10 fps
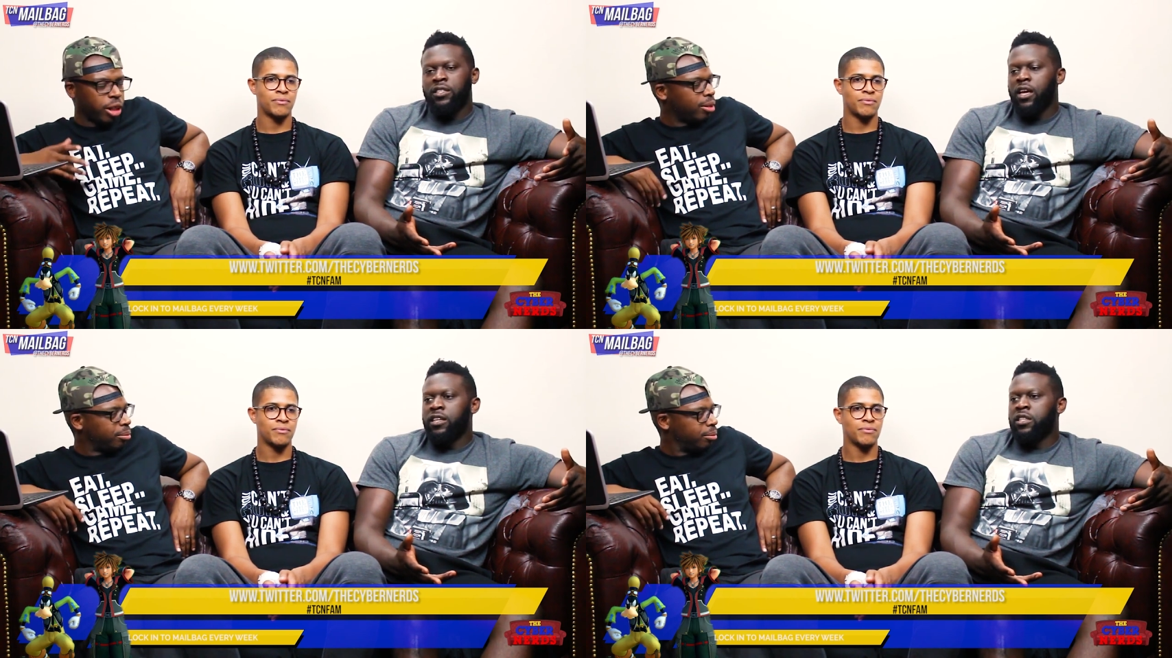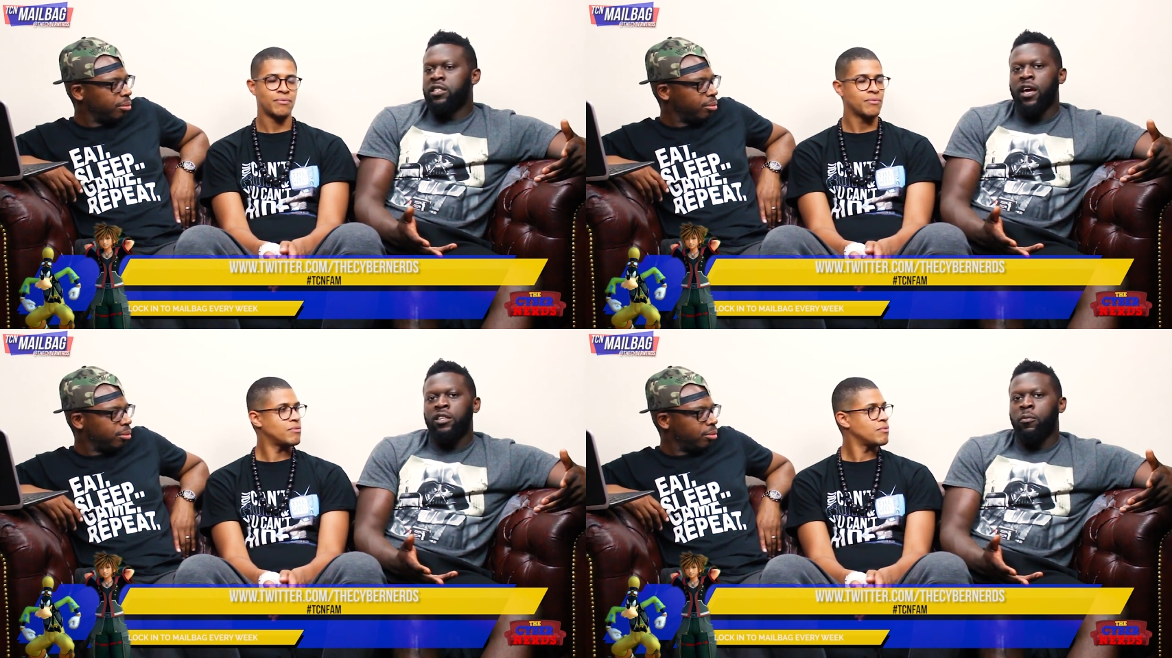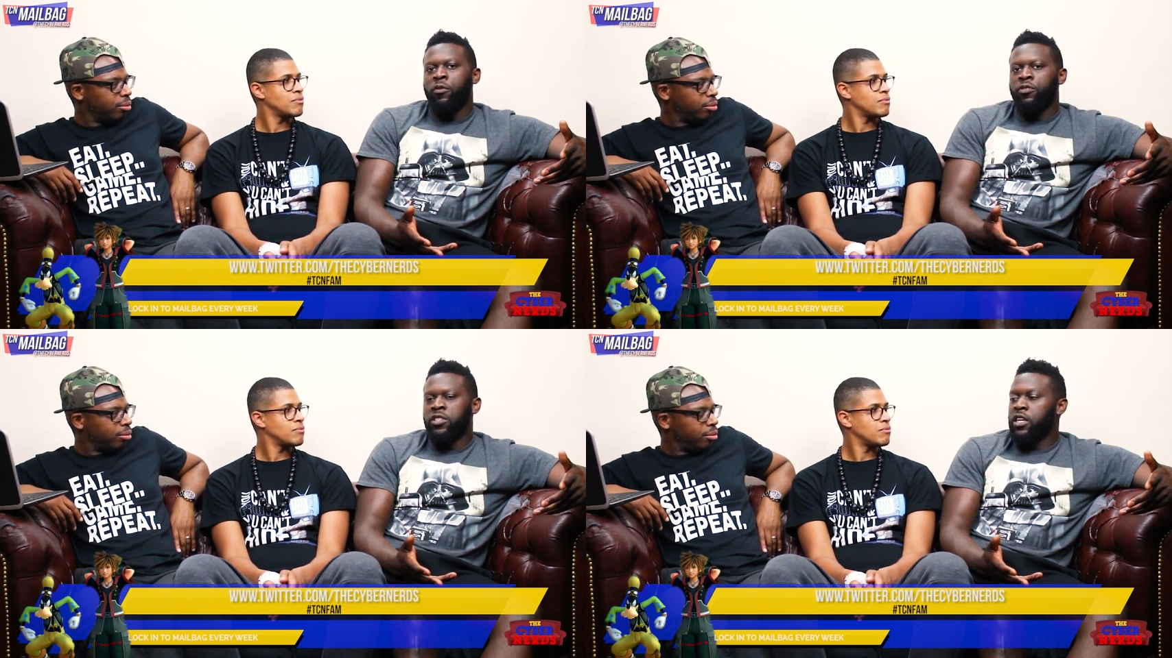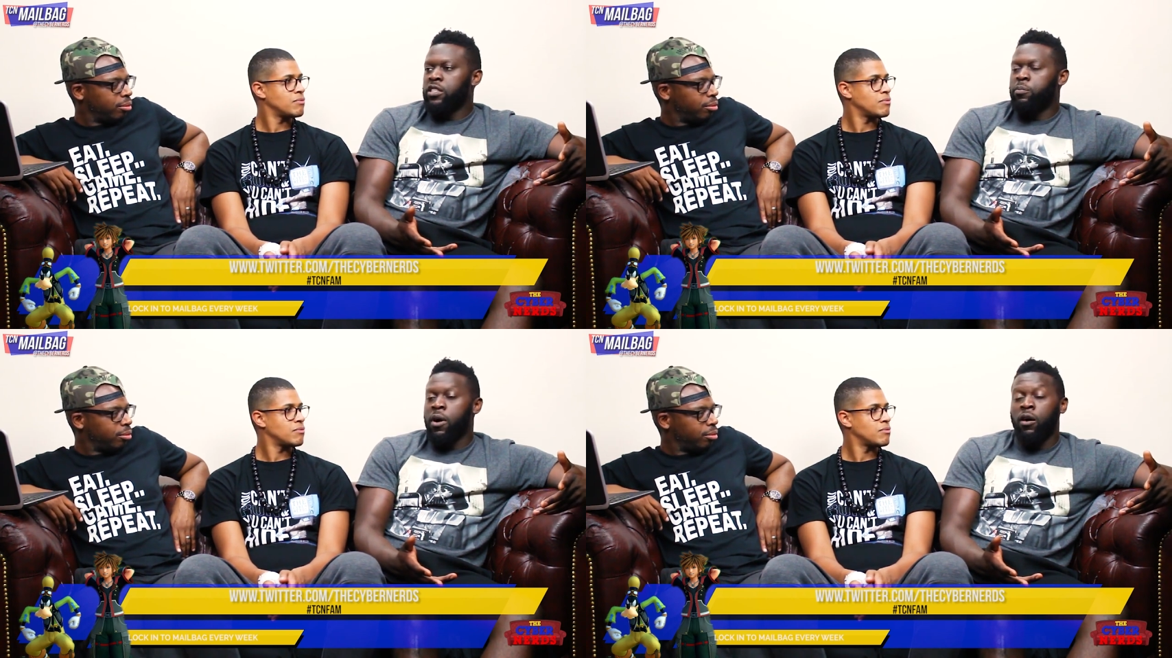Speaker 1: It's a, it's a, tech demo for
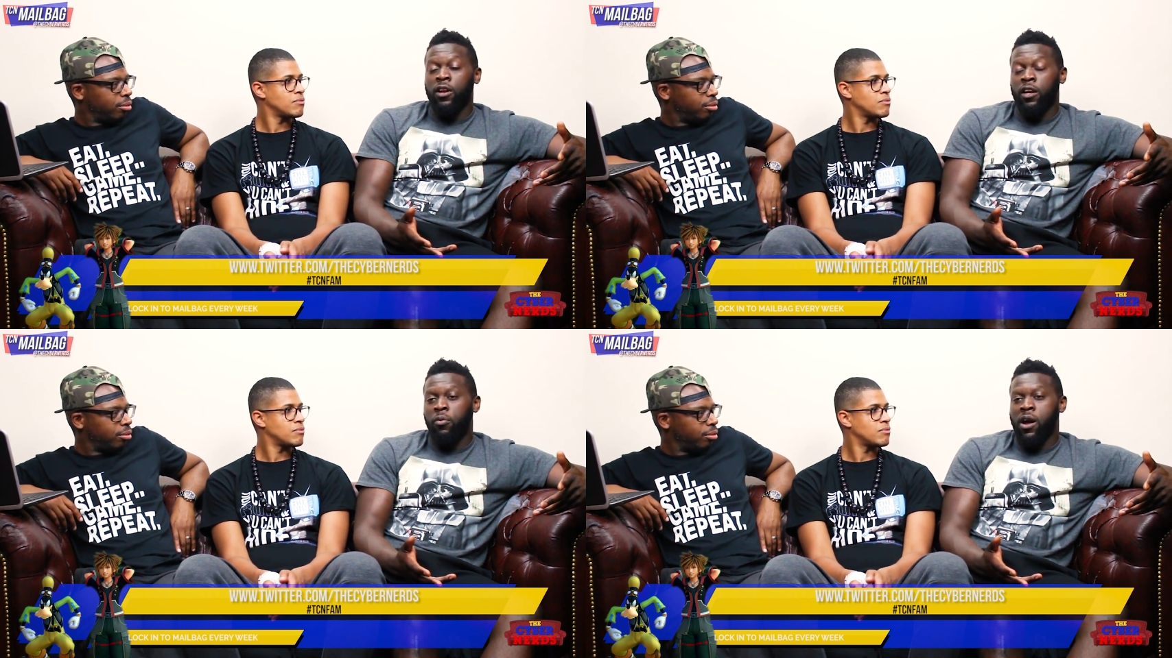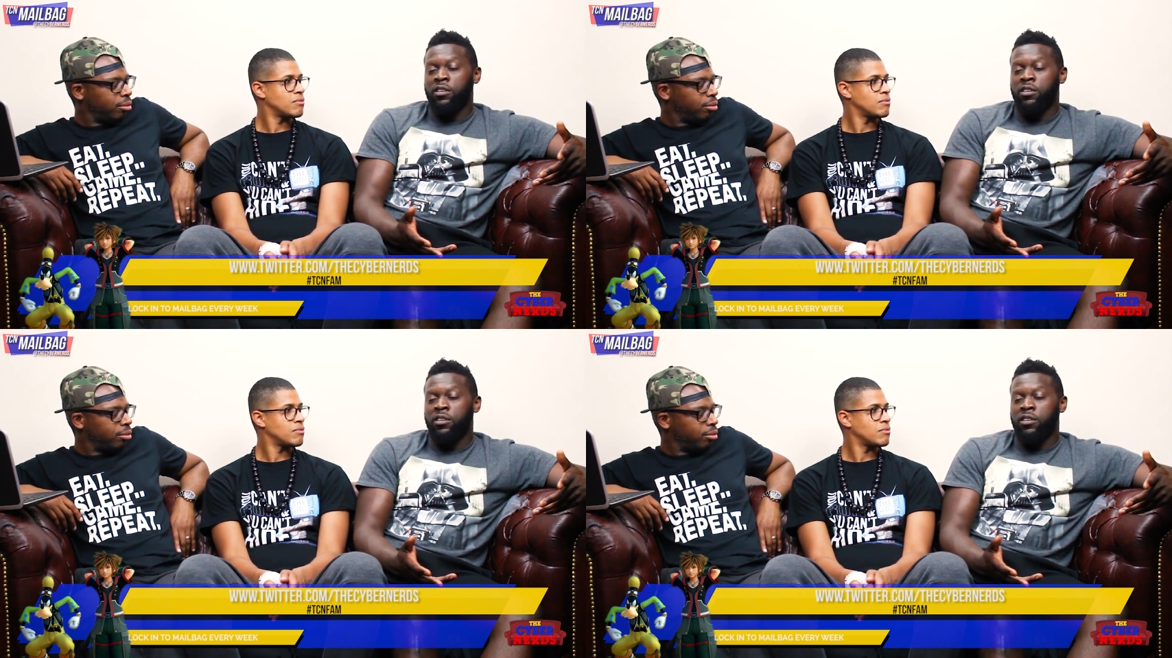sixty pound at the